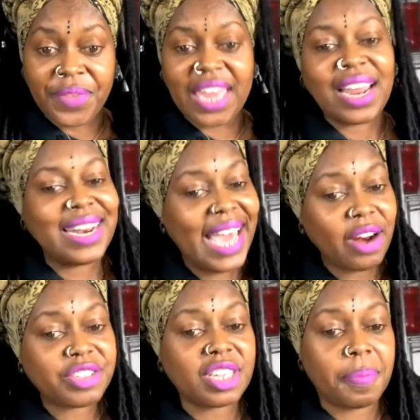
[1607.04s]
And a
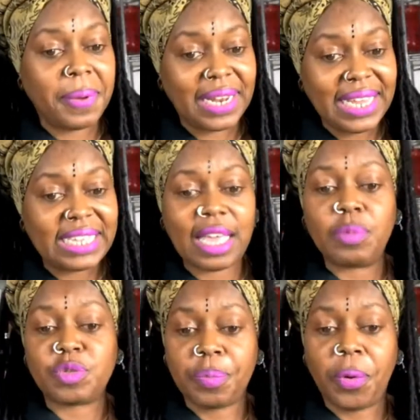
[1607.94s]
letter to the police that
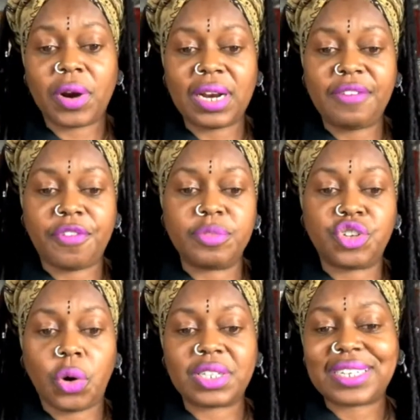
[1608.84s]
was reportedly from
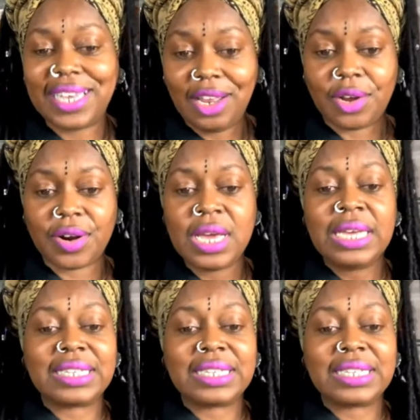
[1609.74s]
Short's killer